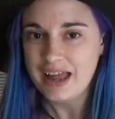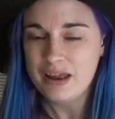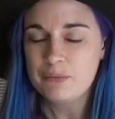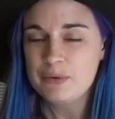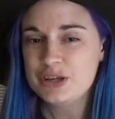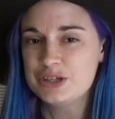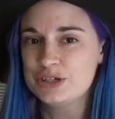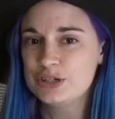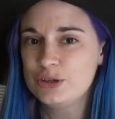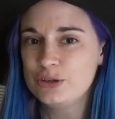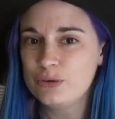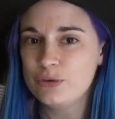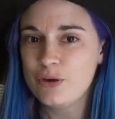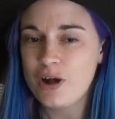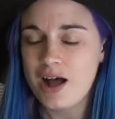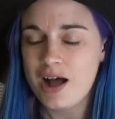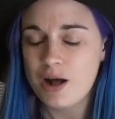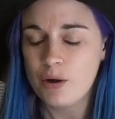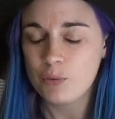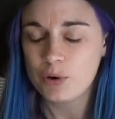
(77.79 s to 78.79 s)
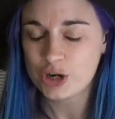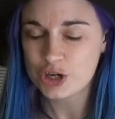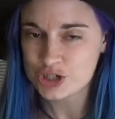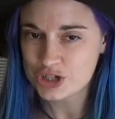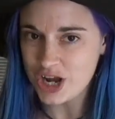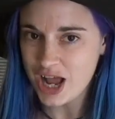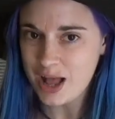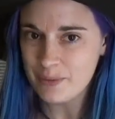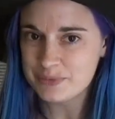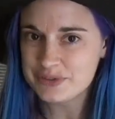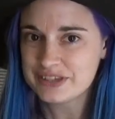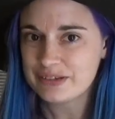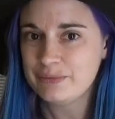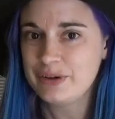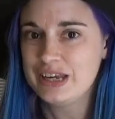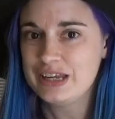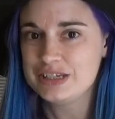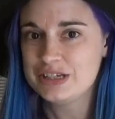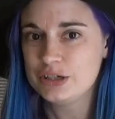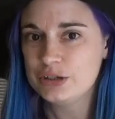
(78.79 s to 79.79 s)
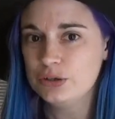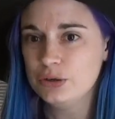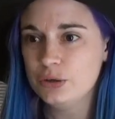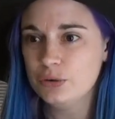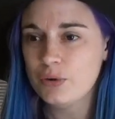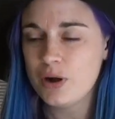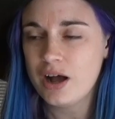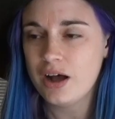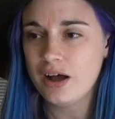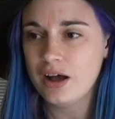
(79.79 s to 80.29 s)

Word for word: And we do workshops, we do